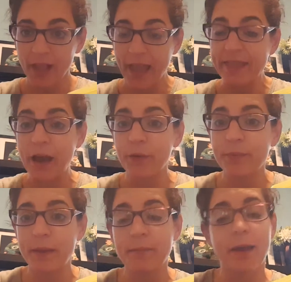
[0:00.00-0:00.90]
And that would
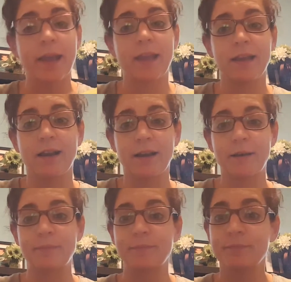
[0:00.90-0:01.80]
be my
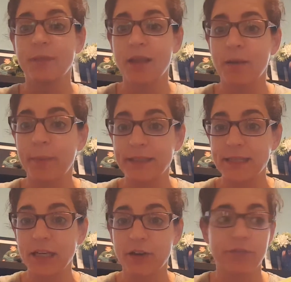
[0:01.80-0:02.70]
my
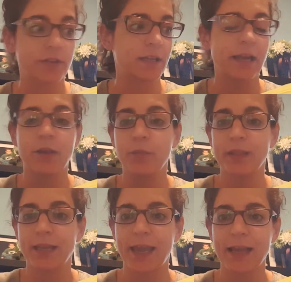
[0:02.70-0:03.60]
dinner for the night with
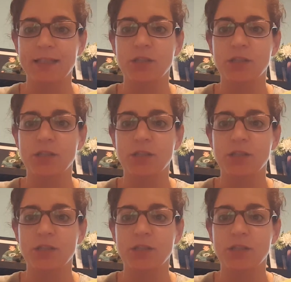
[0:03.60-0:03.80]
the kids.